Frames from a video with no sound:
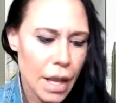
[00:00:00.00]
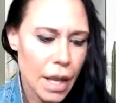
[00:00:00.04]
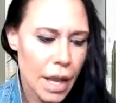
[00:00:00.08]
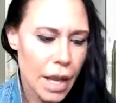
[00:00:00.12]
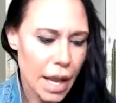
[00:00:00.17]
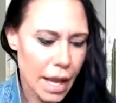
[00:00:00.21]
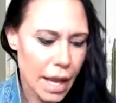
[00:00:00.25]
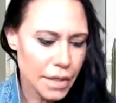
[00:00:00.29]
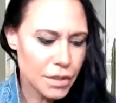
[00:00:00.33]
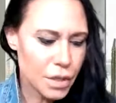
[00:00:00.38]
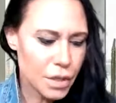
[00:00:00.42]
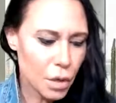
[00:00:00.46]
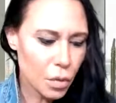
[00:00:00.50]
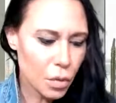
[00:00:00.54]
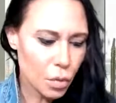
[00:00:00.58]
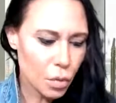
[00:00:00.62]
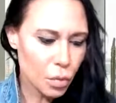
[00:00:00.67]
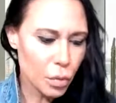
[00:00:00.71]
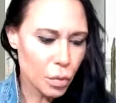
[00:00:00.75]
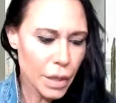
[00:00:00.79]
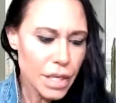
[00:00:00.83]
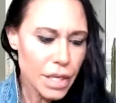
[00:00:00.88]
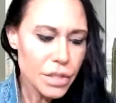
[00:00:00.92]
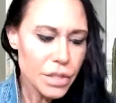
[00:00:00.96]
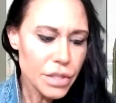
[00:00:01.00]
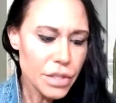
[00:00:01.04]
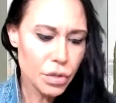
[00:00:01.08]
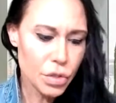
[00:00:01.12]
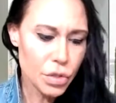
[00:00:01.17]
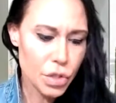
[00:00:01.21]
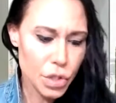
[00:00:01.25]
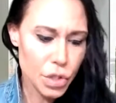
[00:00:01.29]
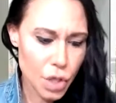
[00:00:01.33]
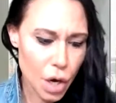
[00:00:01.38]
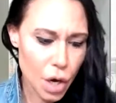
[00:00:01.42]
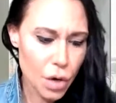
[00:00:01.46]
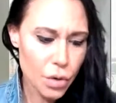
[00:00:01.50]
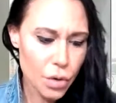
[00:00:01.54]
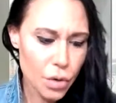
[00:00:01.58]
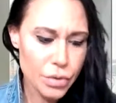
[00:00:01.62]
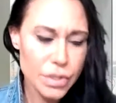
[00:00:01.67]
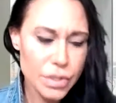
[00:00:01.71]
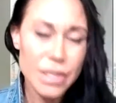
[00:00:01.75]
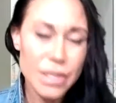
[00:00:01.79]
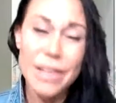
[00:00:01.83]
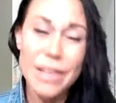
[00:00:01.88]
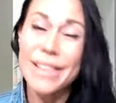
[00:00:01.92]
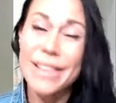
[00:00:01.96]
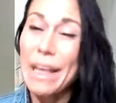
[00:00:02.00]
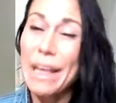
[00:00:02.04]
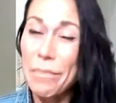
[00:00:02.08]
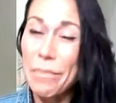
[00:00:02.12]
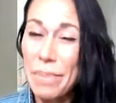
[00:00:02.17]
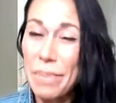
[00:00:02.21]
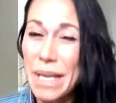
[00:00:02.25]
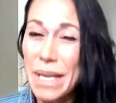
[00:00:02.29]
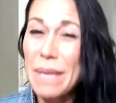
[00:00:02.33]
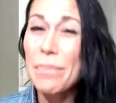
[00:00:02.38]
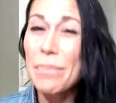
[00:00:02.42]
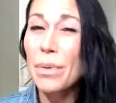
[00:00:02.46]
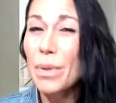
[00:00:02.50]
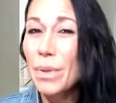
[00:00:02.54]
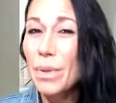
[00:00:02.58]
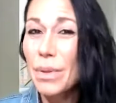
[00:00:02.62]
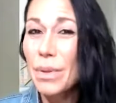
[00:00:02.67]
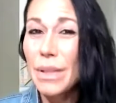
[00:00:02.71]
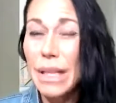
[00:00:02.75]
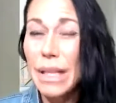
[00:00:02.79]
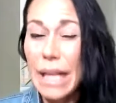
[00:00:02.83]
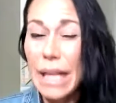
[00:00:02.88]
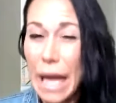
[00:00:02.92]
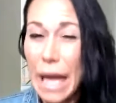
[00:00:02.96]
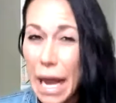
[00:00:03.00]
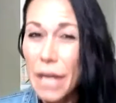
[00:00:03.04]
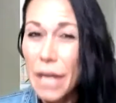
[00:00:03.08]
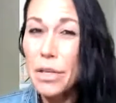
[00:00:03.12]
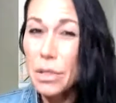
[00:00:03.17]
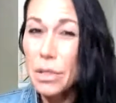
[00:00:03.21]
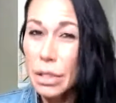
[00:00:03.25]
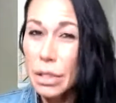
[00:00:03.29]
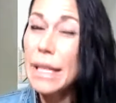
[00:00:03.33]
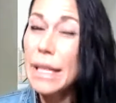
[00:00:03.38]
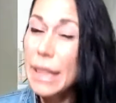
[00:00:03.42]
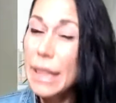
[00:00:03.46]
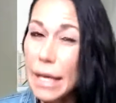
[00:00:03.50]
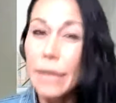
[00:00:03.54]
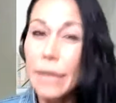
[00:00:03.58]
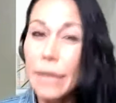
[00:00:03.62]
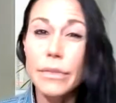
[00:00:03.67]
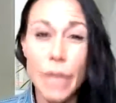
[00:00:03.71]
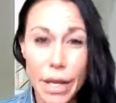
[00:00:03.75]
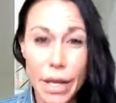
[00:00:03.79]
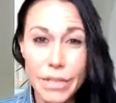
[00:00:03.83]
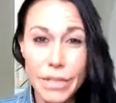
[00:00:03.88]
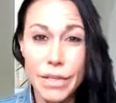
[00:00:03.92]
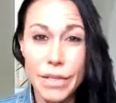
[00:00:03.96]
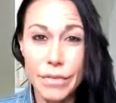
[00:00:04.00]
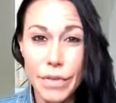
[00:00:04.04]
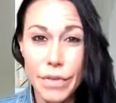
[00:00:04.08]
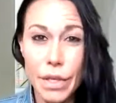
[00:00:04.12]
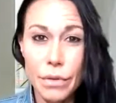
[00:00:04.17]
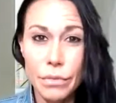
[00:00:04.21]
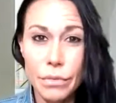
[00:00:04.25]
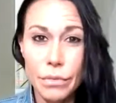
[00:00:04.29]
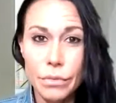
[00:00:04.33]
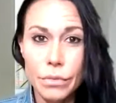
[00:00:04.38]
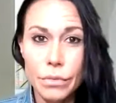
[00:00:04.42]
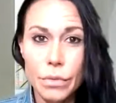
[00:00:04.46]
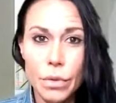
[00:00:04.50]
And so research shows that people actually think less of you